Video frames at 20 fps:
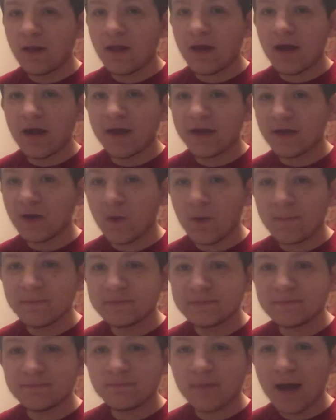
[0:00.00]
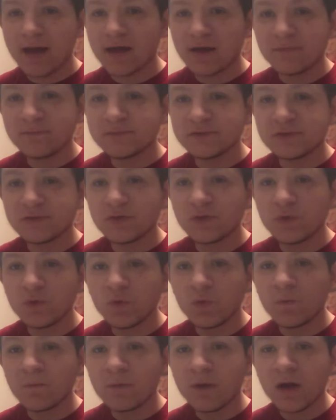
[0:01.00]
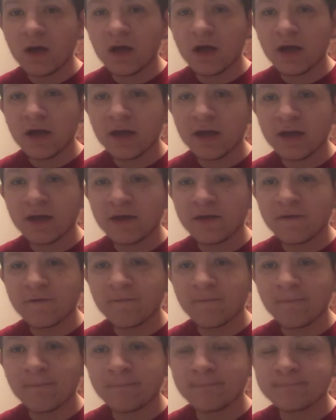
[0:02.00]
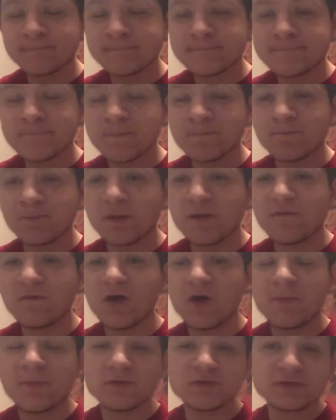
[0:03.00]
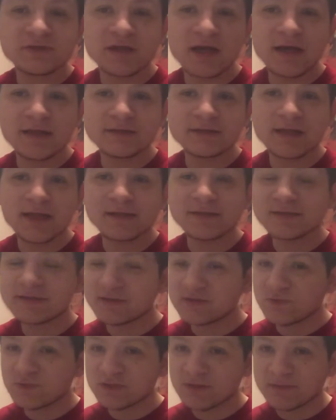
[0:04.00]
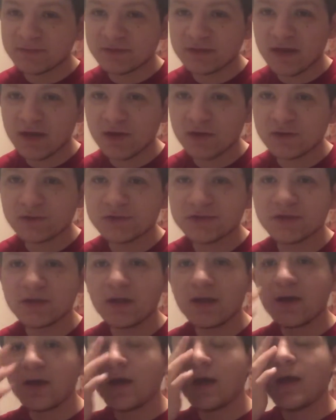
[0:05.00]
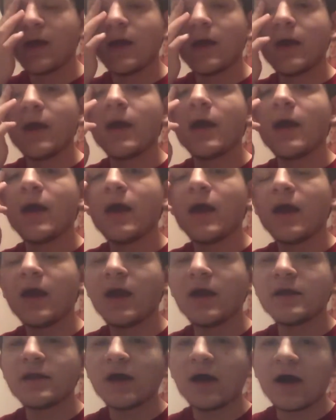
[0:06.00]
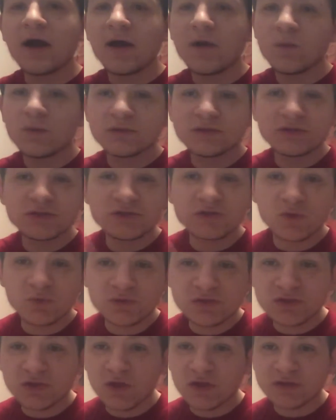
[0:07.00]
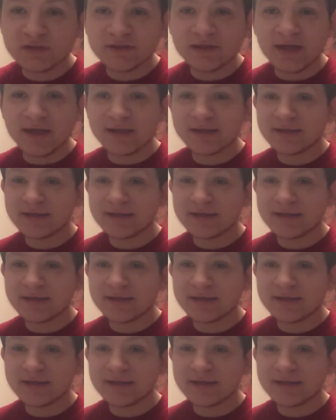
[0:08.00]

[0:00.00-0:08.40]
I go up back up to my environmental science class because it was upstairs. And I was so salty. I,